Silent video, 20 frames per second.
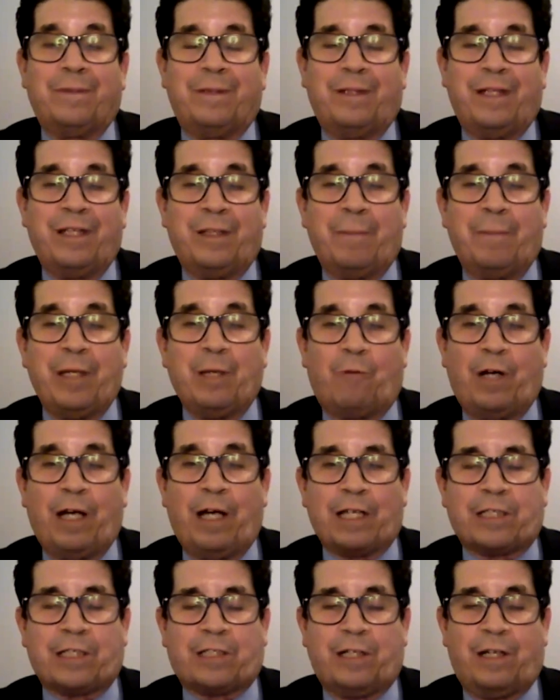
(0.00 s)
In the
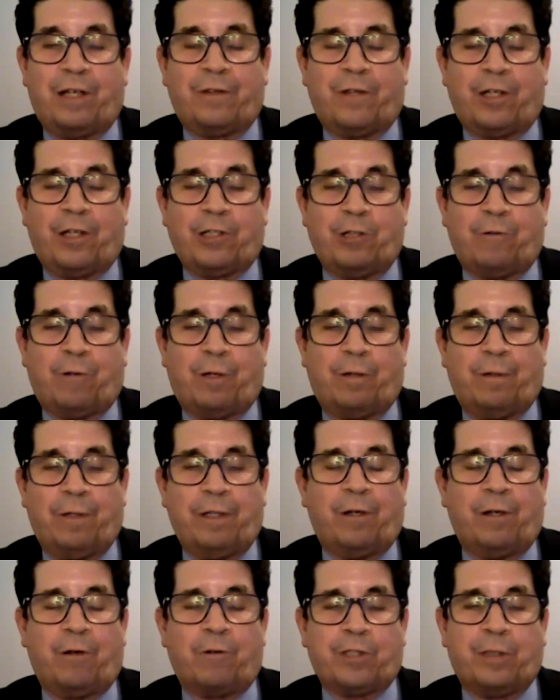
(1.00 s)
Midwest? I thought you were
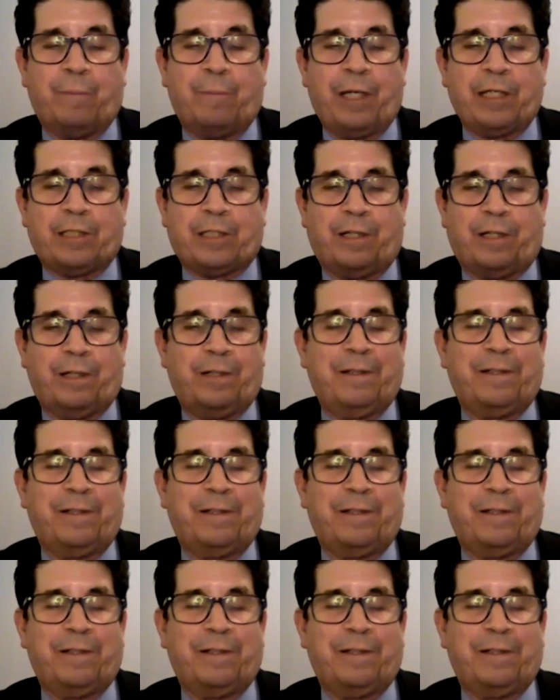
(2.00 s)
in Costa Mesa.